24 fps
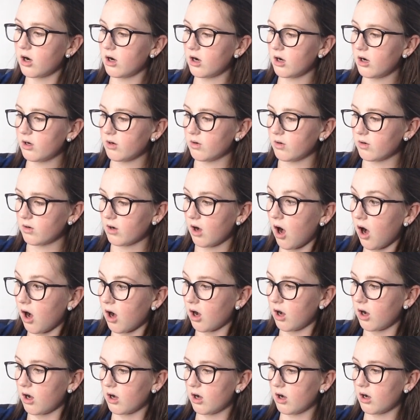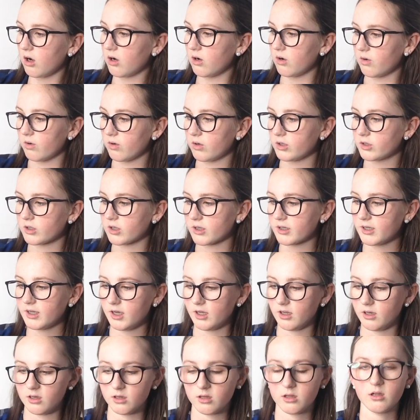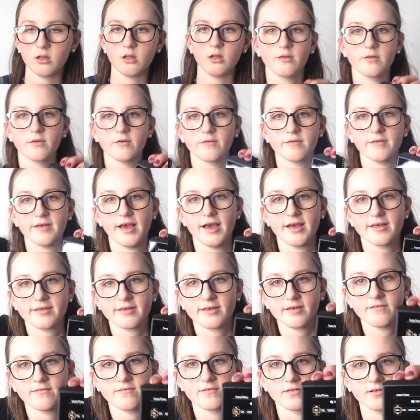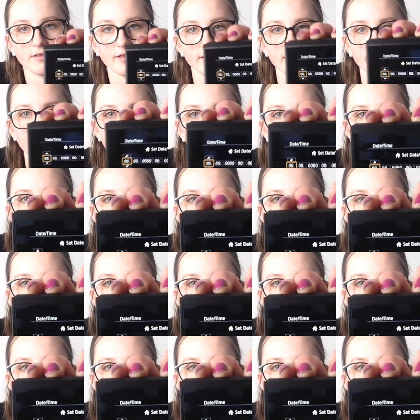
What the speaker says: Oh, it turned on. So it's asking for like